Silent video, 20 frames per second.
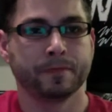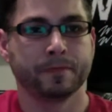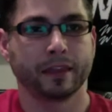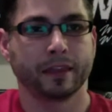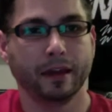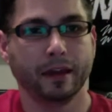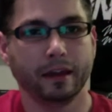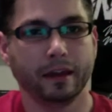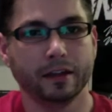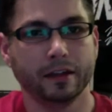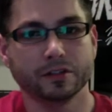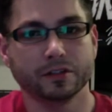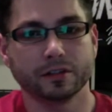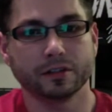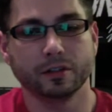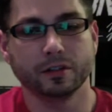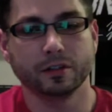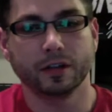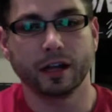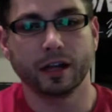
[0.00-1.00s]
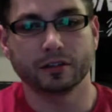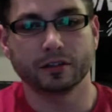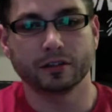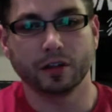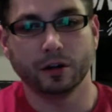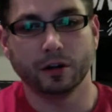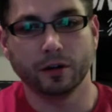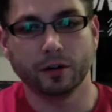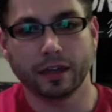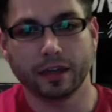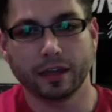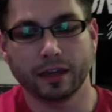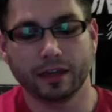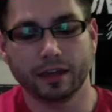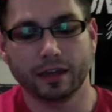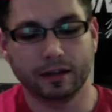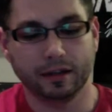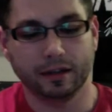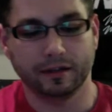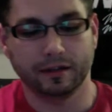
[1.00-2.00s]
And just so you guys know,
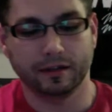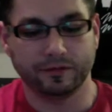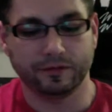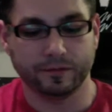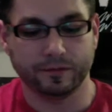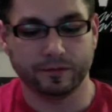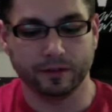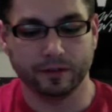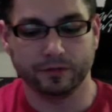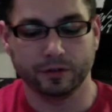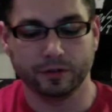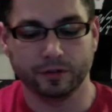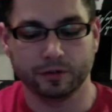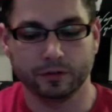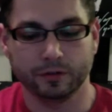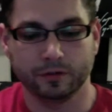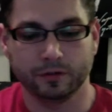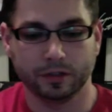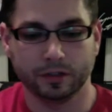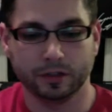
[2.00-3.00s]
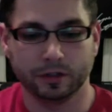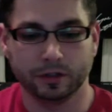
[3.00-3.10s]
again, if you